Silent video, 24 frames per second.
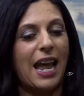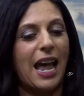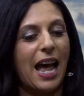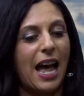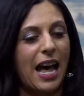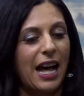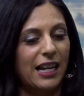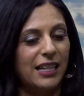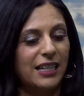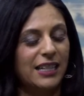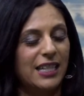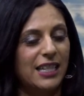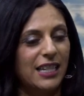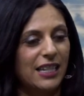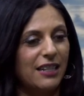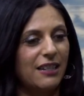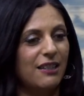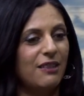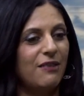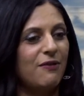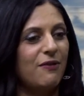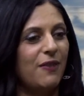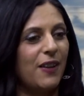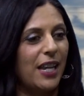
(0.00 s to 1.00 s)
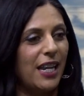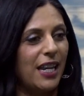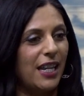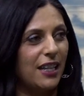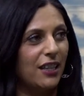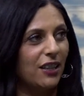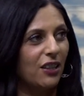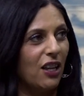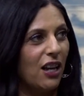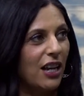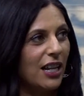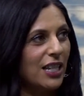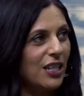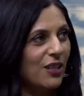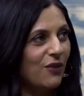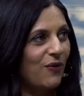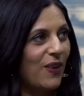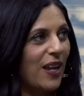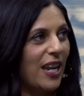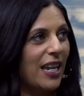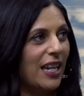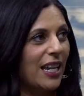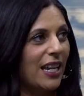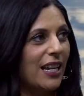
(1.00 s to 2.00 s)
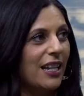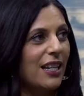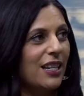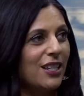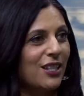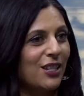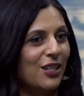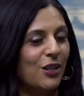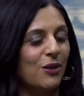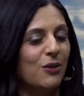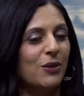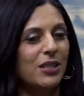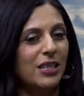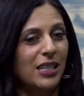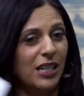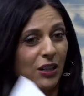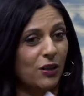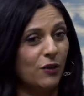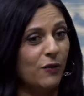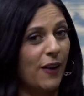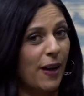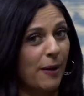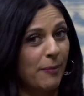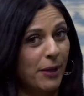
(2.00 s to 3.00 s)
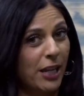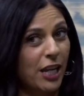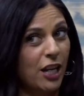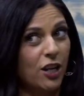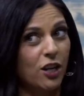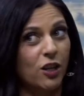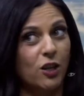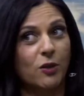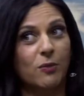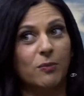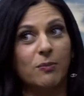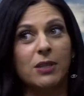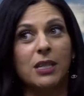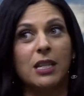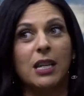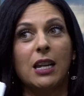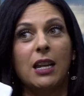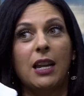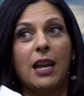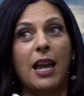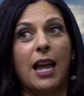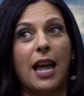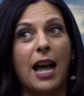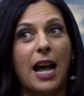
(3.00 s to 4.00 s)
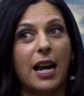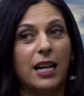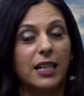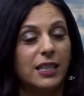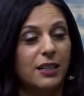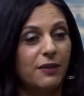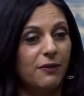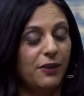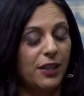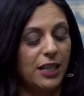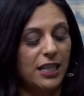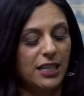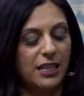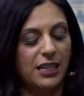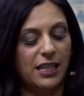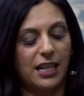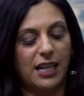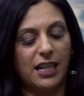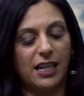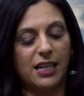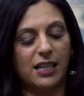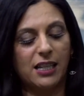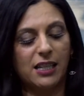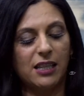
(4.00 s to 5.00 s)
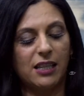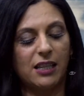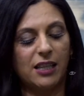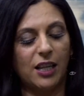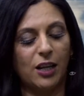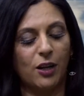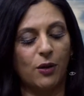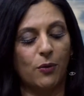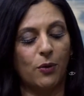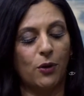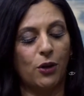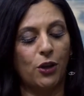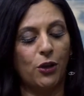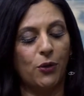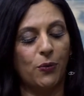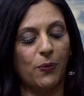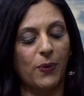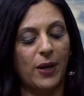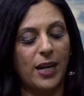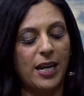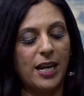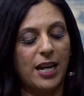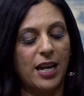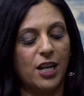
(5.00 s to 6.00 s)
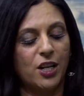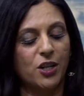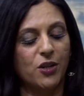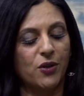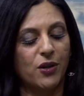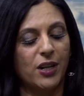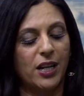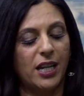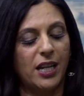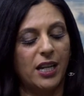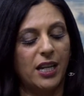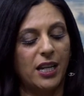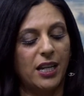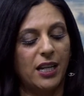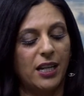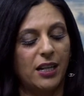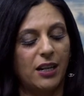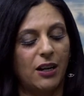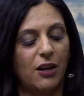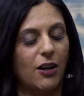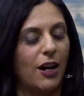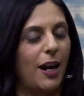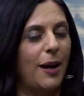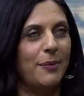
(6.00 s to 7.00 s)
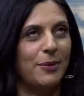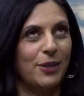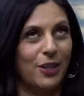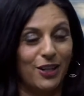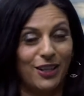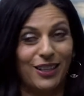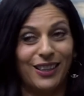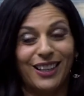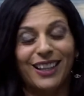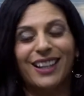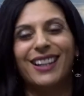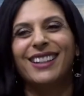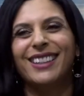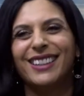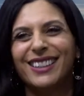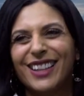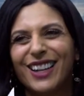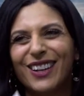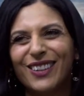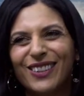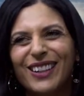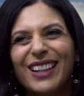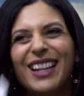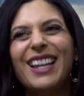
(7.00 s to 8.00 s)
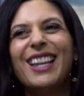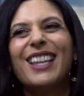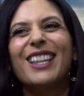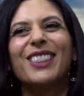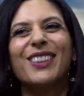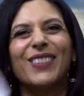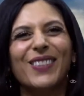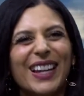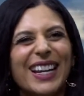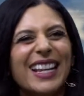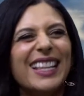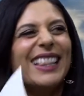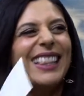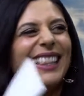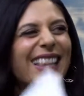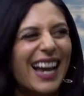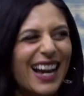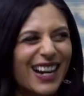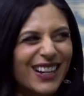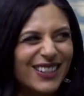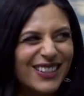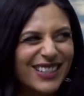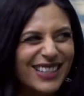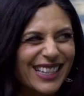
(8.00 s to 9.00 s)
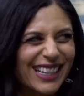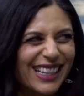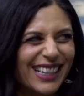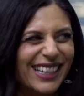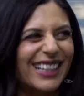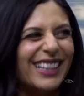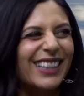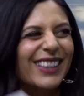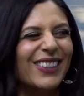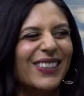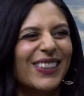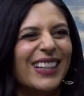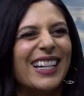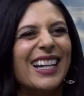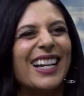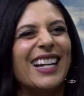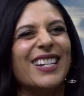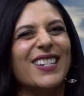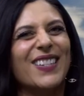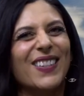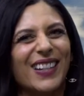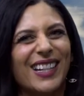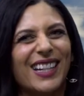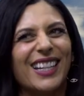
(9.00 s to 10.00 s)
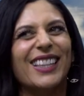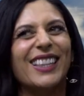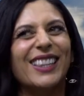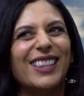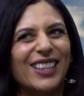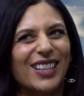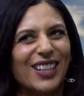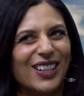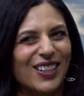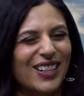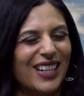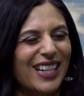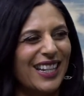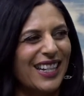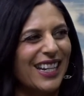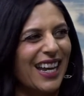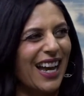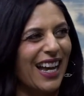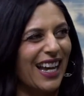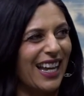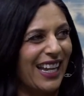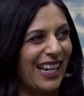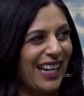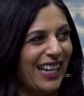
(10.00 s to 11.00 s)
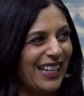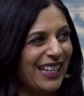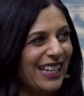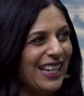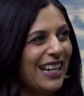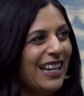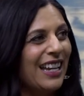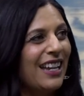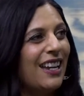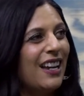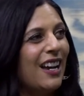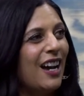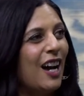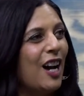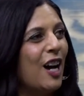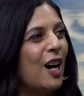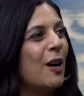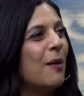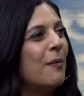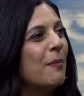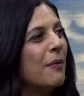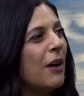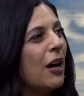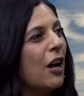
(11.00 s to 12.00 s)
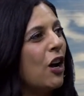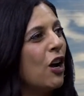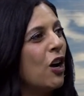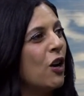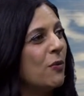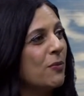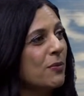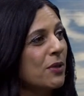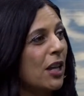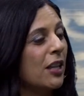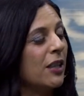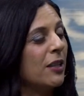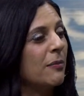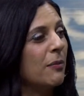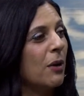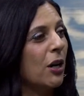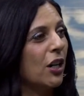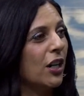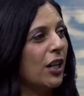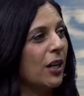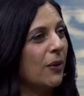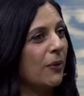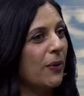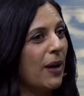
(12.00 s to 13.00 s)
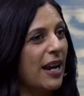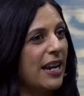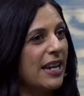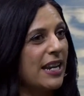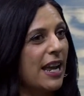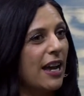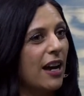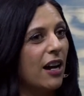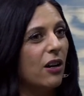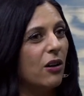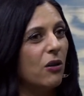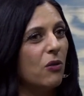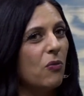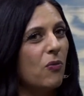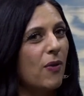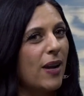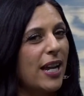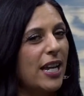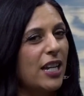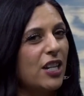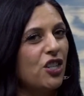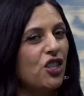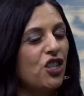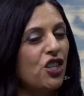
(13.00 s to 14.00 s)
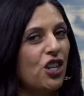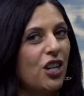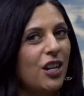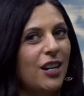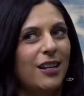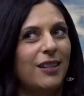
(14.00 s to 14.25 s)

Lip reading: active in Las Vegas. So single family homes, active listings. There were 3,339 homes on the market right now, which